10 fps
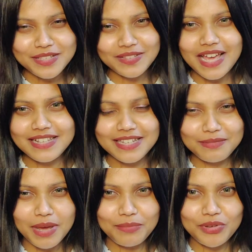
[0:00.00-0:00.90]
So that's
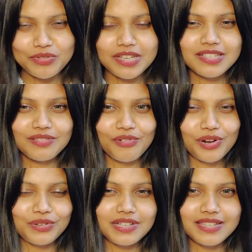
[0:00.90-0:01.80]
it, my beauties.
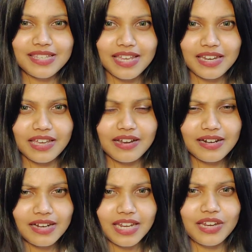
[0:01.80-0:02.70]
Follow this
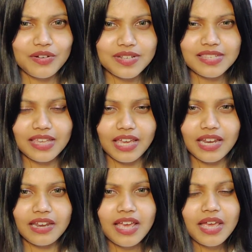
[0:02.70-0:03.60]
skincare, clean your
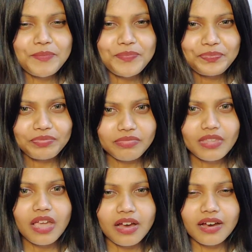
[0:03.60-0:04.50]
skin,
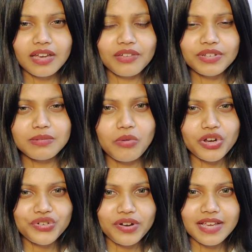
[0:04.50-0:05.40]
give it a
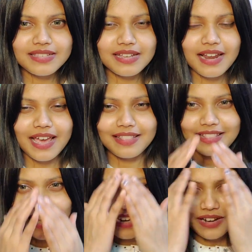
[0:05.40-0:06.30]
moisturizer,
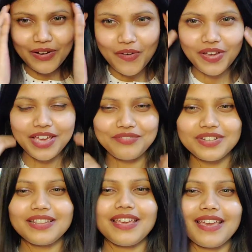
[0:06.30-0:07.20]
and then lock
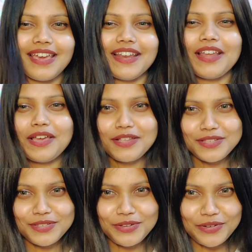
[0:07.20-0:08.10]
everything in.
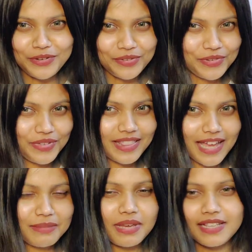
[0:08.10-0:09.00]
So with
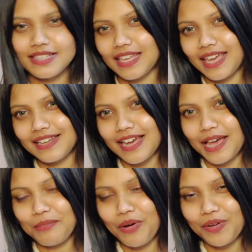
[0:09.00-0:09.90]
that being said,
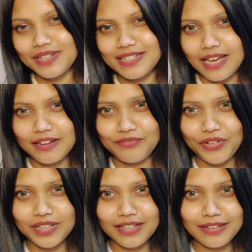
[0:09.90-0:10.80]
I'm all done
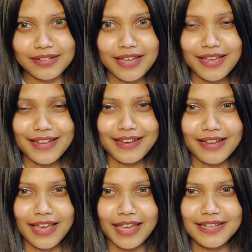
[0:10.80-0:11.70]
for the
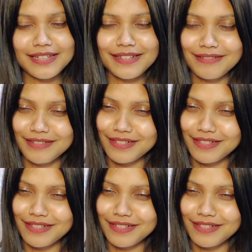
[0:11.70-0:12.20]
night.